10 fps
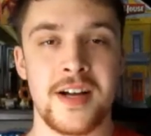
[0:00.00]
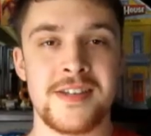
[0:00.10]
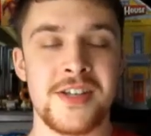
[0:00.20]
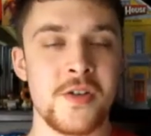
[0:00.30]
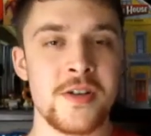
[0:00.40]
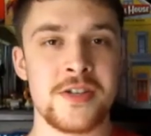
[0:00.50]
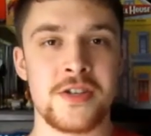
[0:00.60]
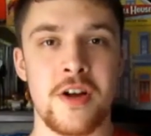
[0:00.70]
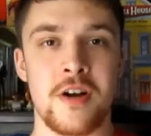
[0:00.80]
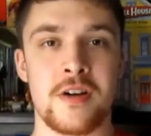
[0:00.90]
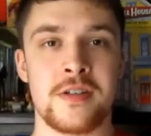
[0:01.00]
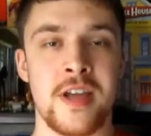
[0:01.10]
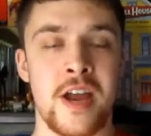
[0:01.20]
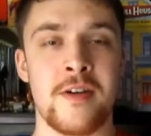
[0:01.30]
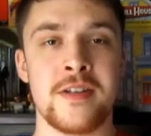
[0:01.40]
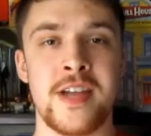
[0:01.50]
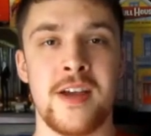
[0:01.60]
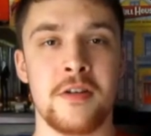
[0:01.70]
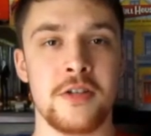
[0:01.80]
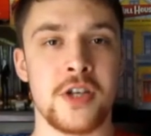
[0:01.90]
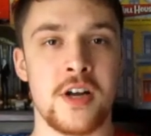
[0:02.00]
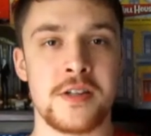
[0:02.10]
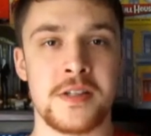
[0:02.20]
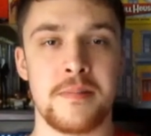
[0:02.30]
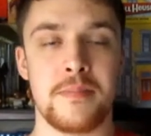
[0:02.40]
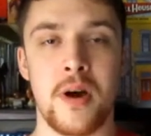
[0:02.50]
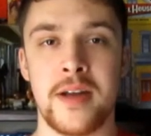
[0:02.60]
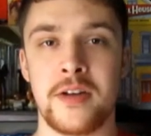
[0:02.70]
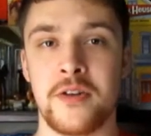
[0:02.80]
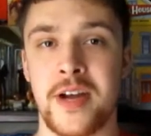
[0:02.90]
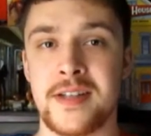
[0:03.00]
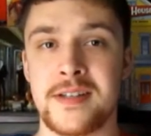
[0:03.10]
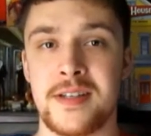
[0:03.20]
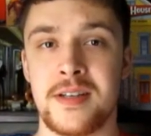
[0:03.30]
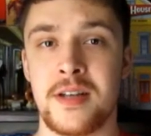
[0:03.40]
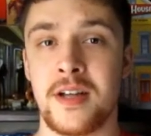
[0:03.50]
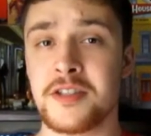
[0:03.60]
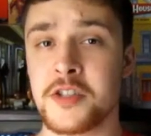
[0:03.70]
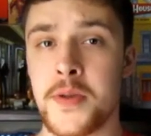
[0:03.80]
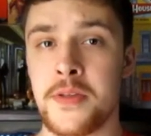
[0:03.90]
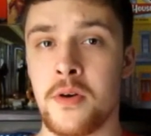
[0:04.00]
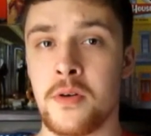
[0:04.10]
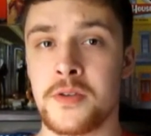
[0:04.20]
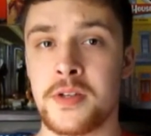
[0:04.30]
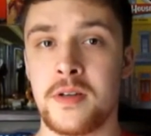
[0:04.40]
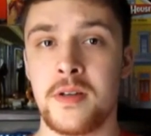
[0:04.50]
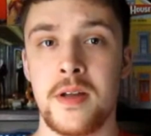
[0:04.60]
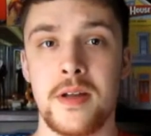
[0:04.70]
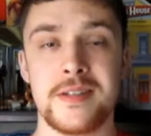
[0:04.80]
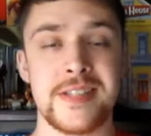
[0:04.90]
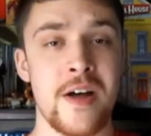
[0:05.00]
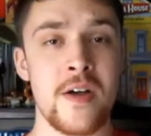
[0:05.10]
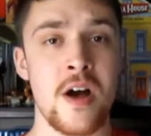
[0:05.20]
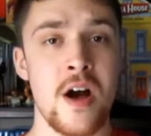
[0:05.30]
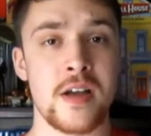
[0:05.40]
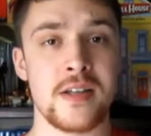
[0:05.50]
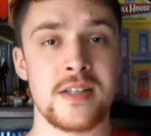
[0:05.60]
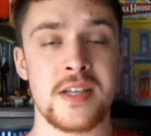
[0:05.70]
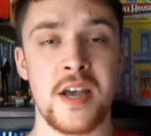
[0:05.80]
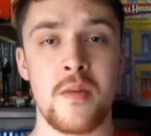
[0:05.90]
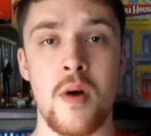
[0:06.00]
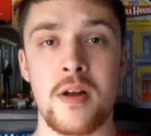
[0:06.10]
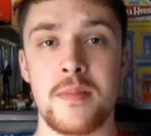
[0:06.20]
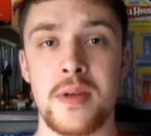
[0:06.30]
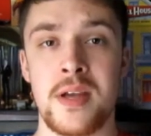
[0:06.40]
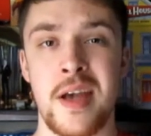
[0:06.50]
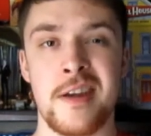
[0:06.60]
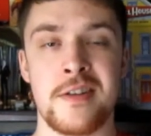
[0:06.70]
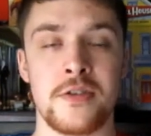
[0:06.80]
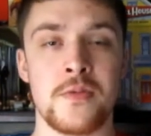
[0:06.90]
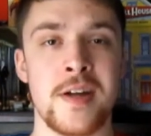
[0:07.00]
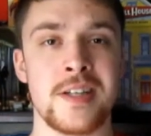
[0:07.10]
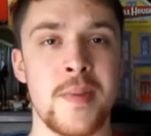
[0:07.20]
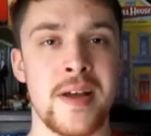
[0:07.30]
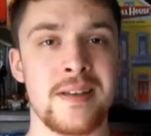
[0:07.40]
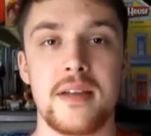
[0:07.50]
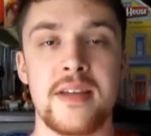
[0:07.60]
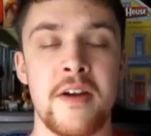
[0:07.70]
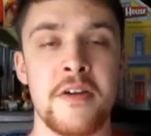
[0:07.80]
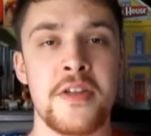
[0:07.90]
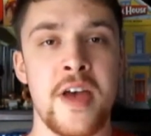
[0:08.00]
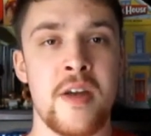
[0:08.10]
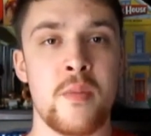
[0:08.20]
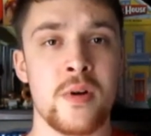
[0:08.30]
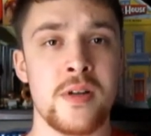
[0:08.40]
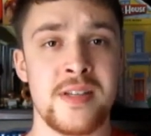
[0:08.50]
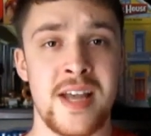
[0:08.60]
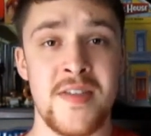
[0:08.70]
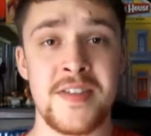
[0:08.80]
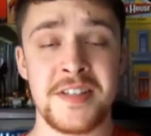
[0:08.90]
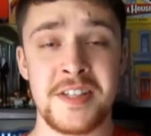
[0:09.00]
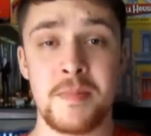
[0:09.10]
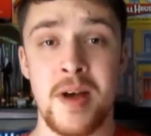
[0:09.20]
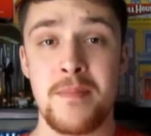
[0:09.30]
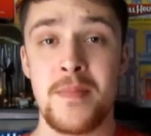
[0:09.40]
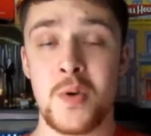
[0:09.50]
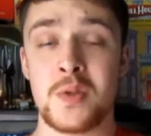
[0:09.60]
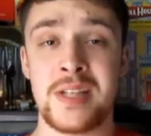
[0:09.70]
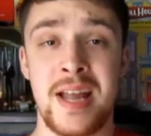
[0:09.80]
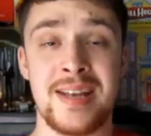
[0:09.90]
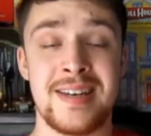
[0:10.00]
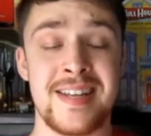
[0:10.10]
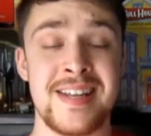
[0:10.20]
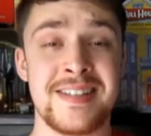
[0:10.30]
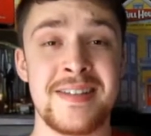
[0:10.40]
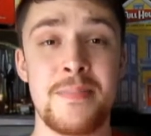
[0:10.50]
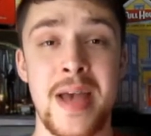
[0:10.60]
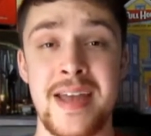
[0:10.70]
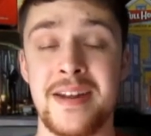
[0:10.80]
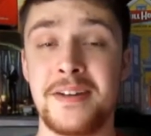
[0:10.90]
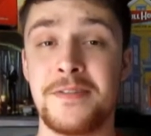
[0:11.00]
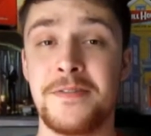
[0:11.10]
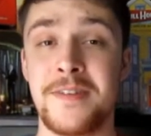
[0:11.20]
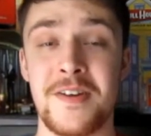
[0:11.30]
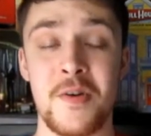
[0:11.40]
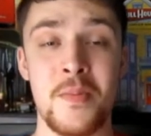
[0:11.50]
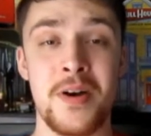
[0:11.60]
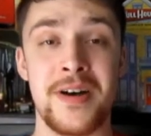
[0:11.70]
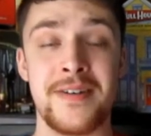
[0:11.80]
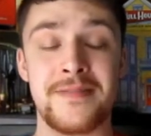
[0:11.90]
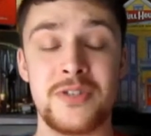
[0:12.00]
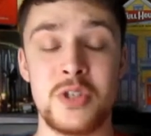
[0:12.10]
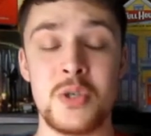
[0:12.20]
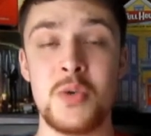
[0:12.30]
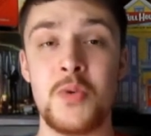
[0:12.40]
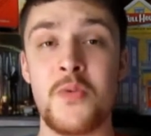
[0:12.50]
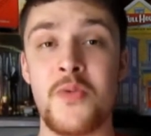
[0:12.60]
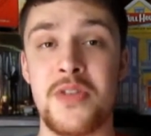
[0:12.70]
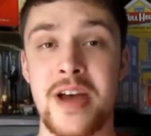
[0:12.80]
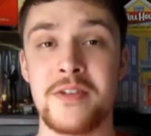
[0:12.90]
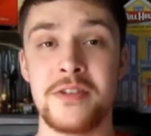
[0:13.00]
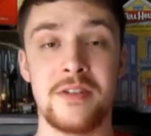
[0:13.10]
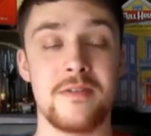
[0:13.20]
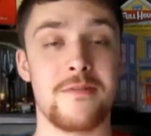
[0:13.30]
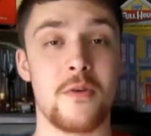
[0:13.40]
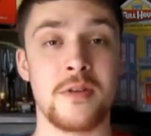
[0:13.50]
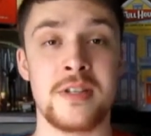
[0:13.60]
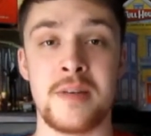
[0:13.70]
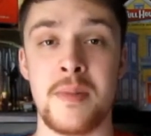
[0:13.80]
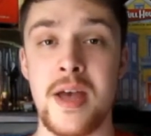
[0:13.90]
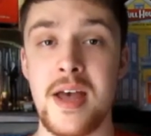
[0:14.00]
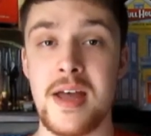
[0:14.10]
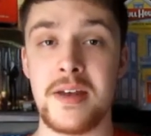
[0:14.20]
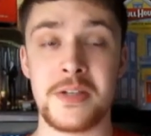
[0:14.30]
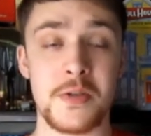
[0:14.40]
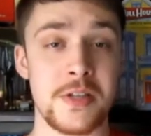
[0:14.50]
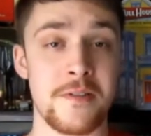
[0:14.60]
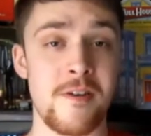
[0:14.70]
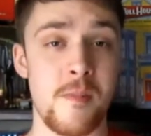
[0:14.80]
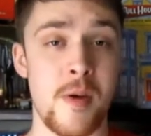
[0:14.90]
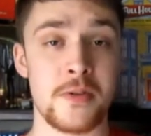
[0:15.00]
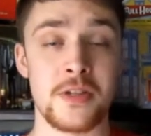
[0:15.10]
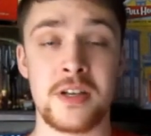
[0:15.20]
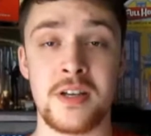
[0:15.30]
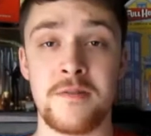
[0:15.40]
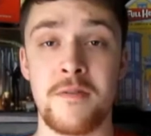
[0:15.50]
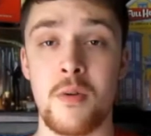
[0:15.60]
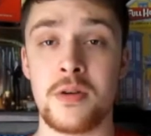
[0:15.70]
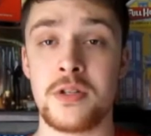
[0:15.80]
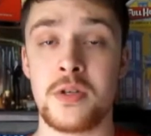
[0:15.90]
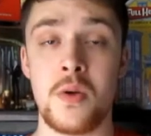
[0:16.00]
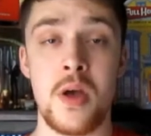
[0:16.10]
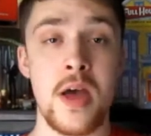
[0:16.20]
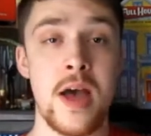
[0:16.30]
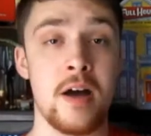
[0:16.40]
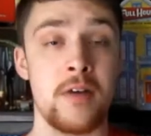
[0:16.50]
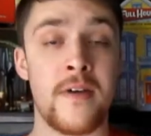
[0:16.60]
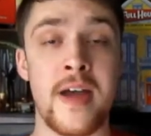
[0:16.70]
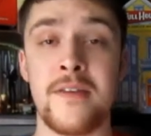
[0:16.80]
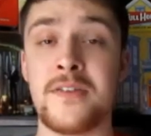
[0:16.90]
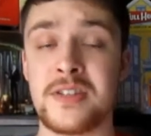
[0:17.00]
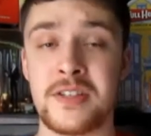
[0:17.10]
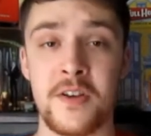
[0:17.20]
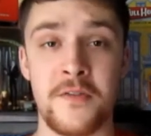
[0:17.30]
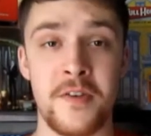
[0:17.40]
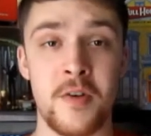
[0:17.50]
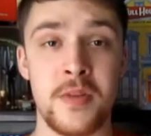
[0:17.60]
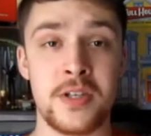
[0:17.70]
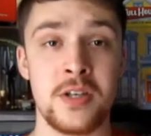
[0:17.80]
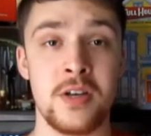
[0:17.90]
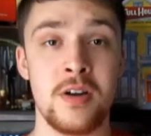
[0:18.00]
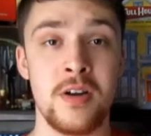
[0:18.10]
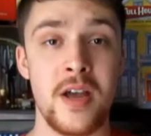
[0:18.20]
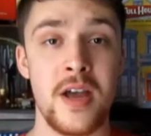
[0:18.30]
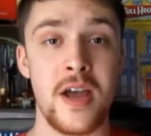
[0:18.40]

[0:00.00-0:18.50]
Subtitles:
Godzilla stars Aaron Taylor Johnson, Bryan Cranston, Elizabeth Olsen, Sally Hawkins, Ken Wannabe, and is directed by Gareth Edwards. And this is my most anticipated film of 2014. This was the film I was looking forward to out of every single film this year.